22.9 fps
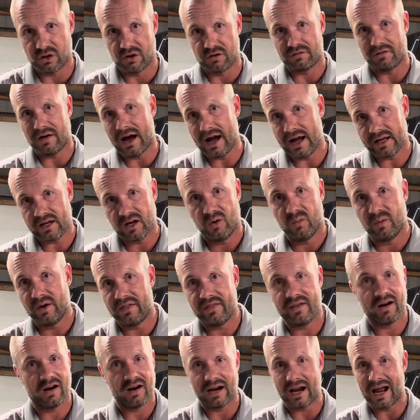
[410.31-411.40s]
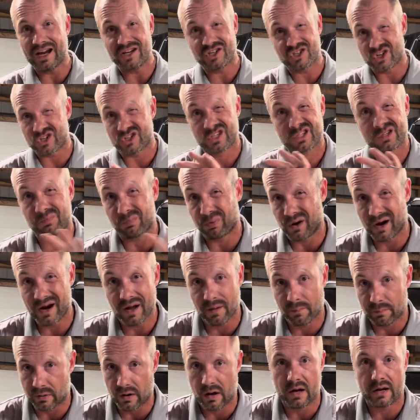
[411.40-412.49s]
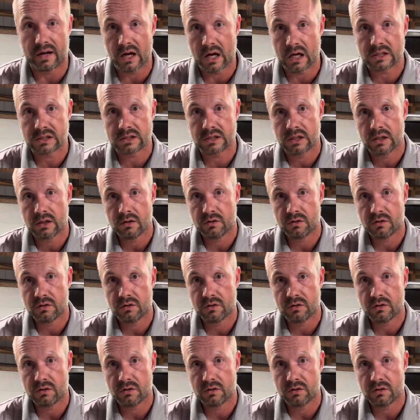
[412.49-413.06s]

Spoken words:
if I go in there and I just spray a product